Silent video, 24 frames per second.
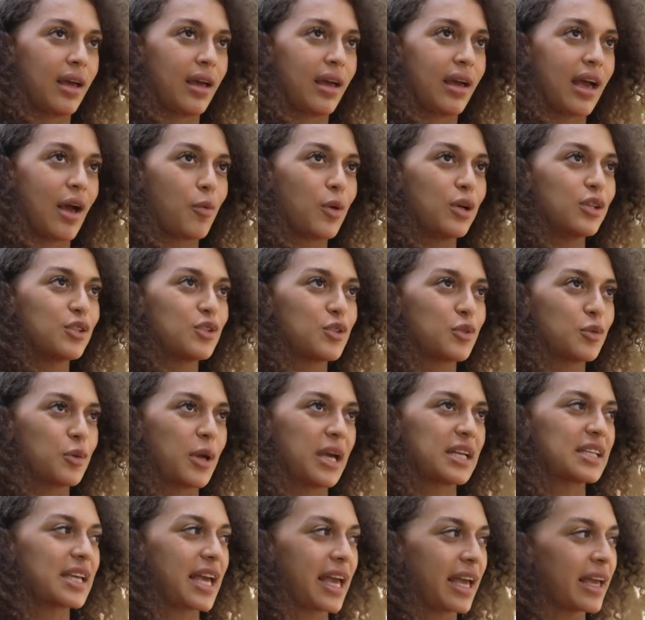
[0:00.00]
I want to
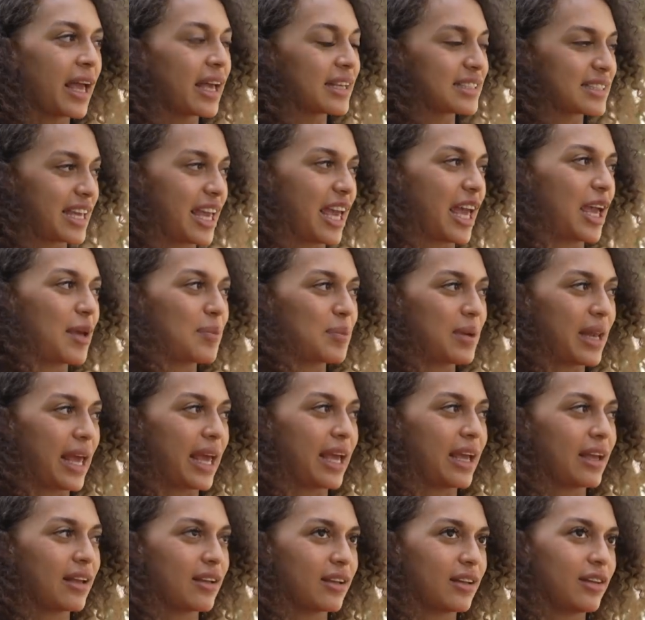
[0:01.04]
escape
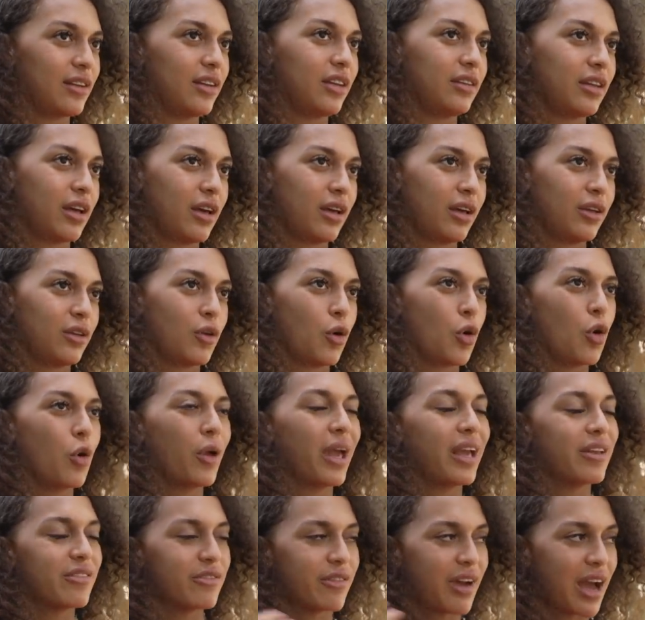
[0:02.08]
like the whole
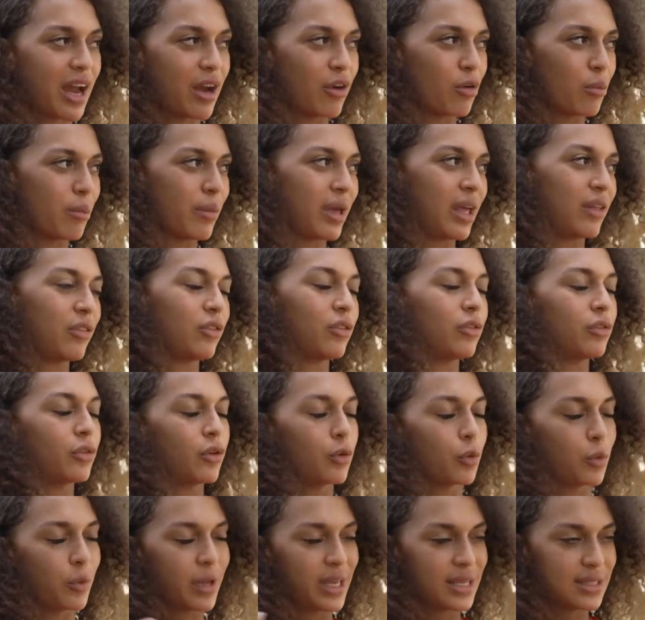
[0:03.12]
environment, the
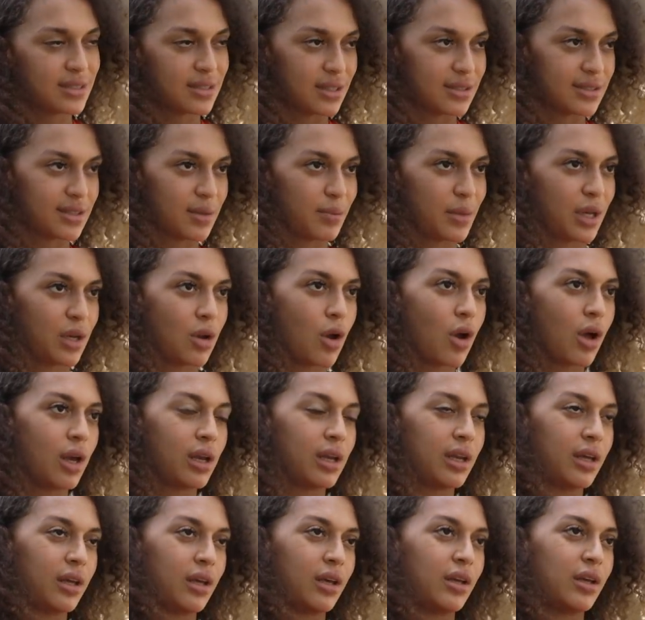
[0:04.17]
racism in
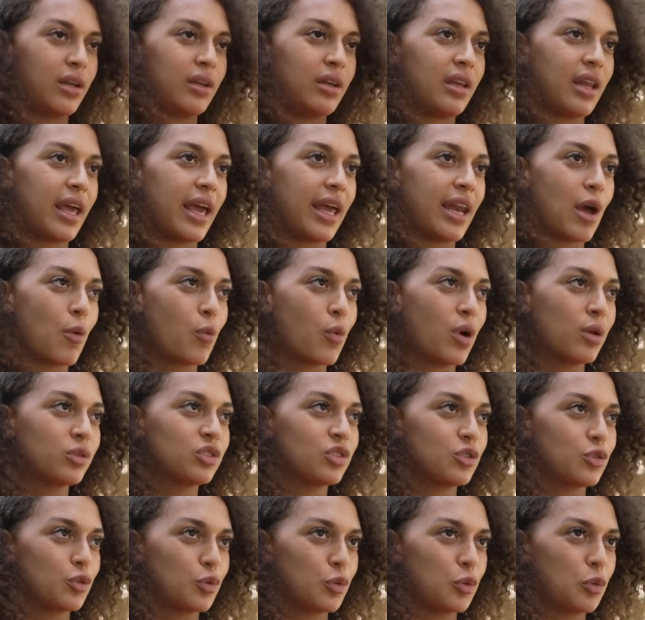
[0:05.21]
Holland, and I want
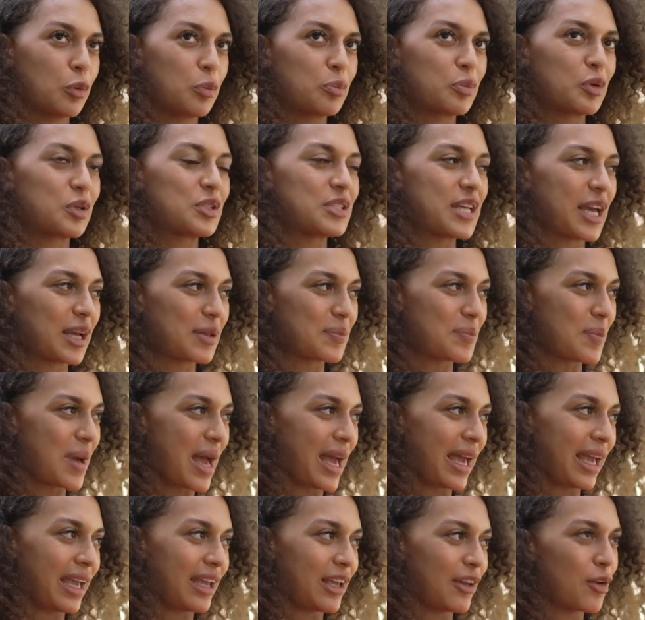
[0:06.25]
to protect
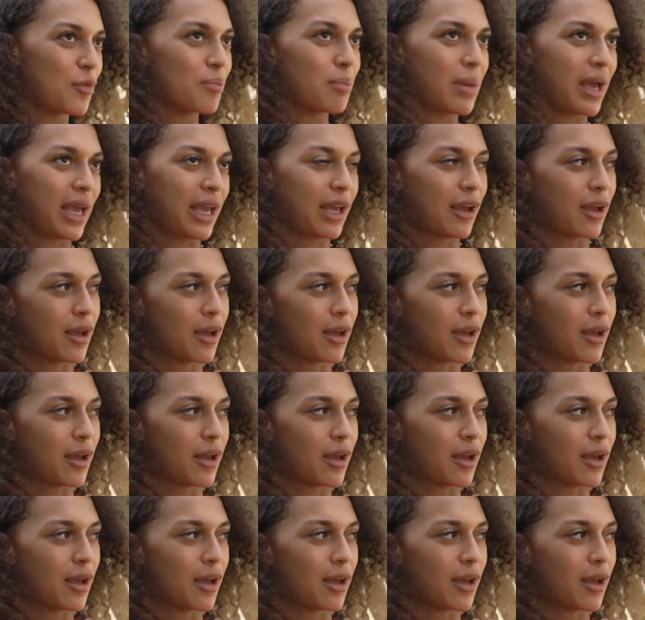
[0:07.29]
my, you know, my